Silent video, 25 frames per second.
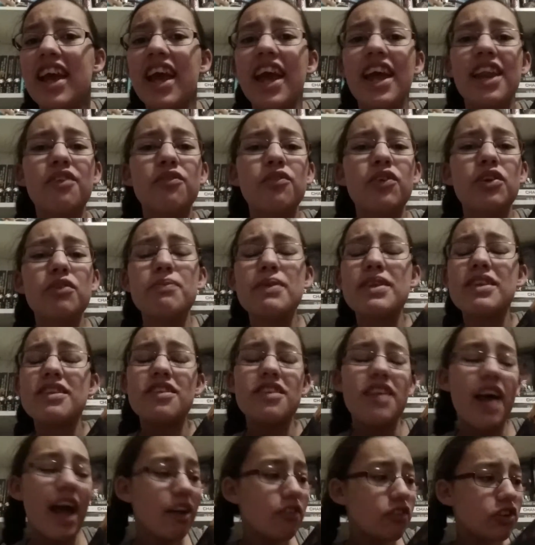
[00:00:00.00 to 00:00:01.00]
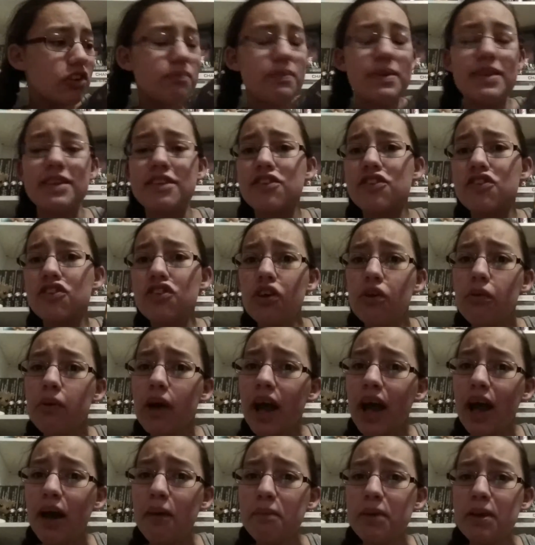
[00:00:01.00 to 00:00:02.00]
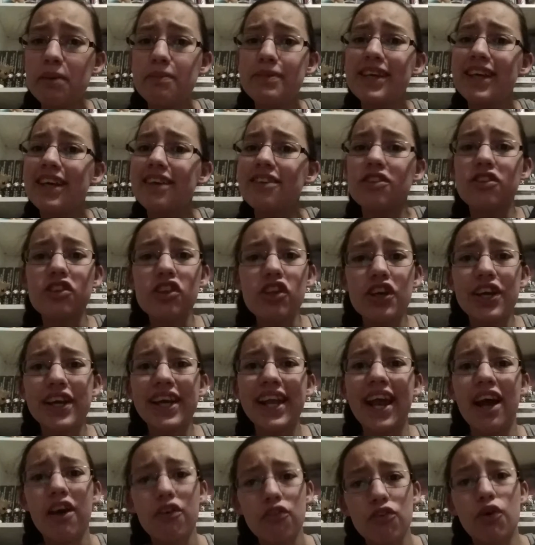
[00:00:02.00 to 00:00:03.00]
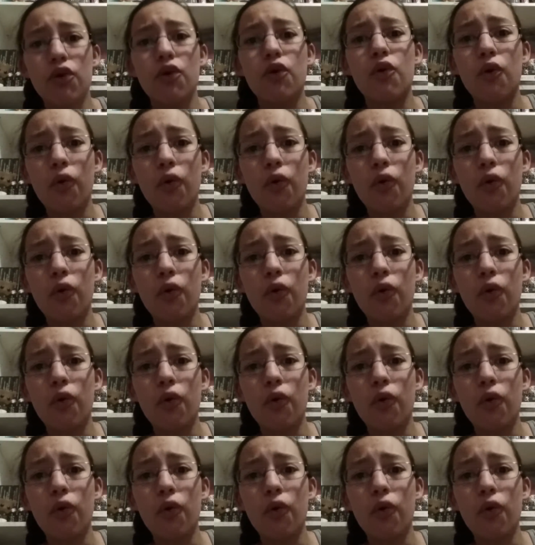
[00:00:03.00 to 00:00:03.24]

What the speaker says: and I would have been so happy because look at how